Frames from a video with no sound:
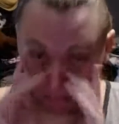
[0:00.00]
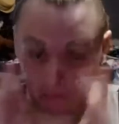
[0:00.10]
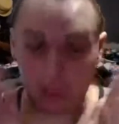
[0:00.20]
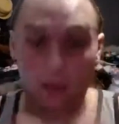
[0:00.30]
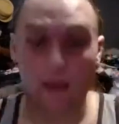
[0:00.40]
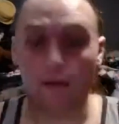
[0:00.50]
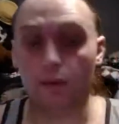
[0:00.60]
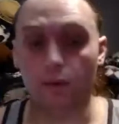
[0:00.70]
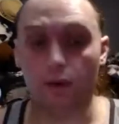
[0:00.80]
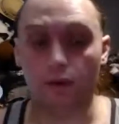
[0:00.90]
that every
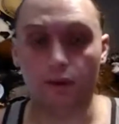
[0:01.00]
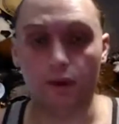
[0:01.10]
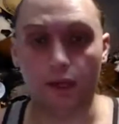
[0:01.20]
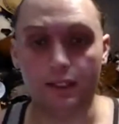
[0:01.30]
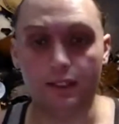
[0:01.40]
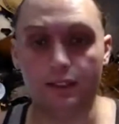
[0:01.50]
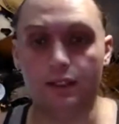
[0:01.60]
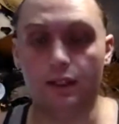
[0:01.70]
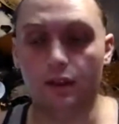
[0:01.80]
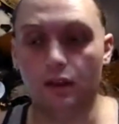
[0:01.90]
one of you guys
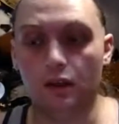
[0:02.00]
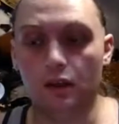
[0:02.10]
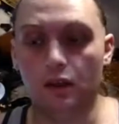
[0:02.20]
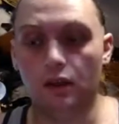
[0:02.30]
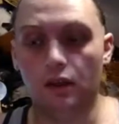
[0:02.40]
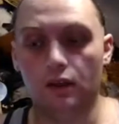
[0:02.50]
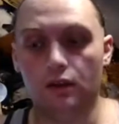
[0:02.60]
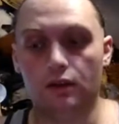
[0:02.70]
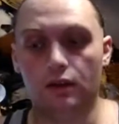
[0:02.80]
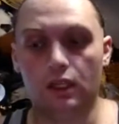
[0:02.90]

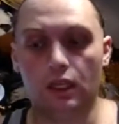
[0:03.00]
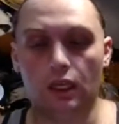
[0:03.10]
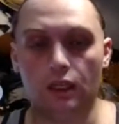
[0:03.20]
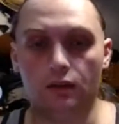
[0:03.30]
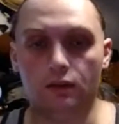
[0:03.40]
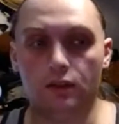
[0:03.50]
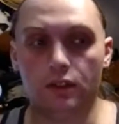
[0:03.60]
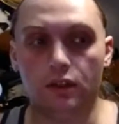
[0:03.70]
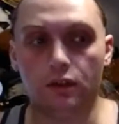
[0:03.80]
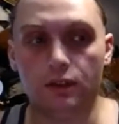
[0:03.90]
can
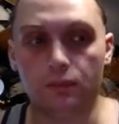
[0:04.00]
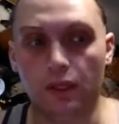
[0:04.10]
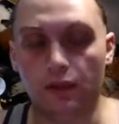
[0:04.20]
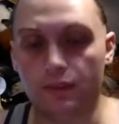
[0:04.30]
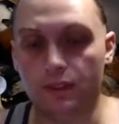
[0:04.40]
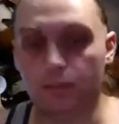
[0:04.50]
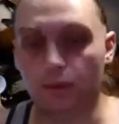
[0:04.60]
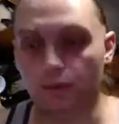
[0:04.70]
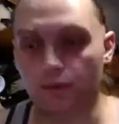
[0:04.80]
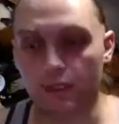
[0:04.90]
show some love and
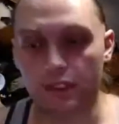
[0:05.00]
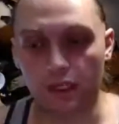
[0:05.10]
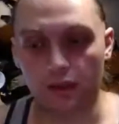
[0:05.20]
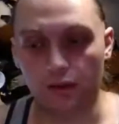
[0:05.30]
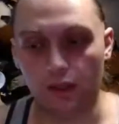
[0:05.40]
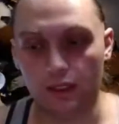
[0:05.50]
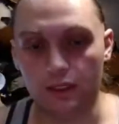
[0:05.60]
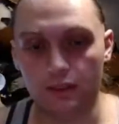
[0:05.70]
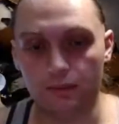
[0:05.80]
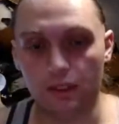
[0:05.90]
support for the channel. It
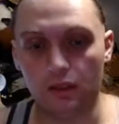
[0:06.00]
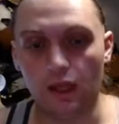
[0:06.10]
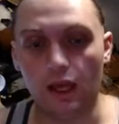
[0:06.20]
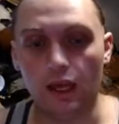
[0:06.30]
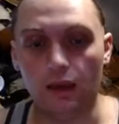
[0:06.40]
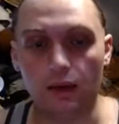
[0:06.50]
does mean a lot.